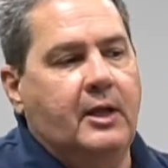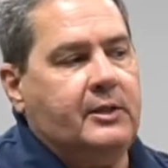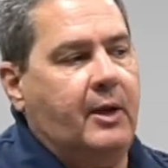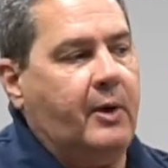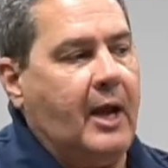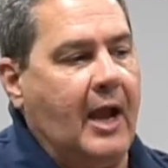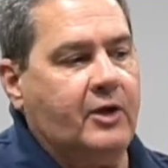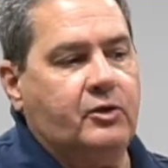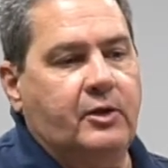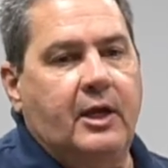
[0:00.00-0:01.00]
they would
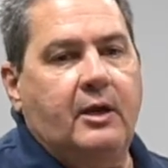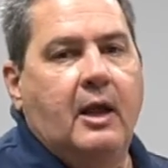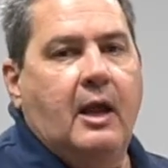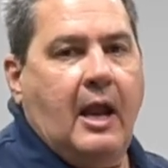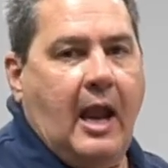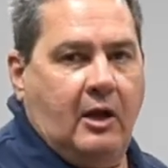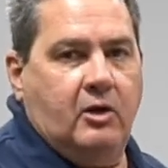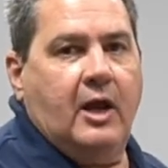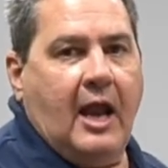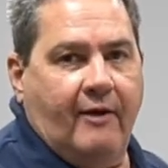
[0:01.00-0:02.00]
actually
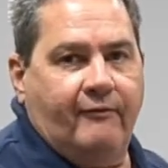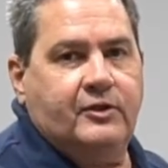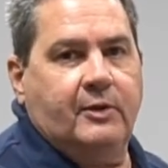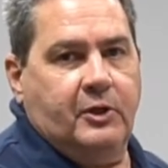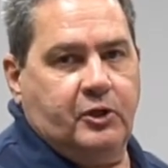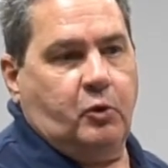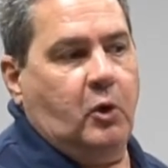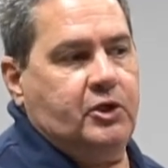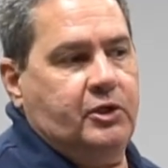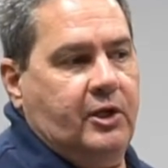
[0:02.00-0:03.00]
could have some
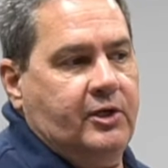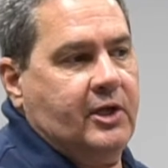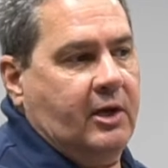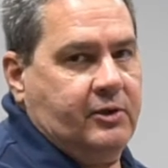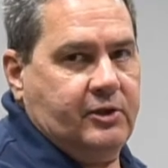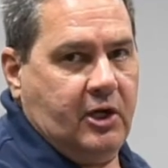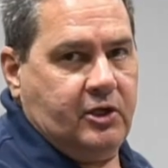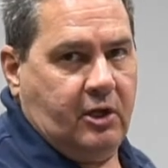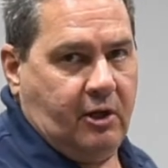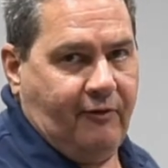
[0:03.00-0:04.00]
distortion to the center
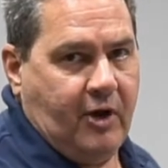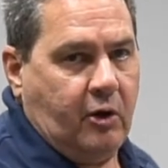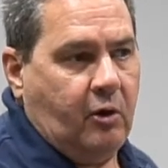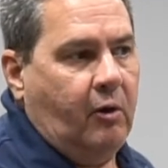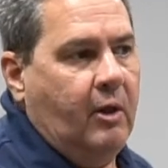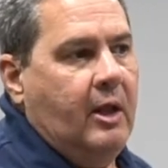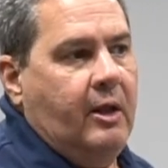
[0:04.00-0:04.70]
section of the vehicle.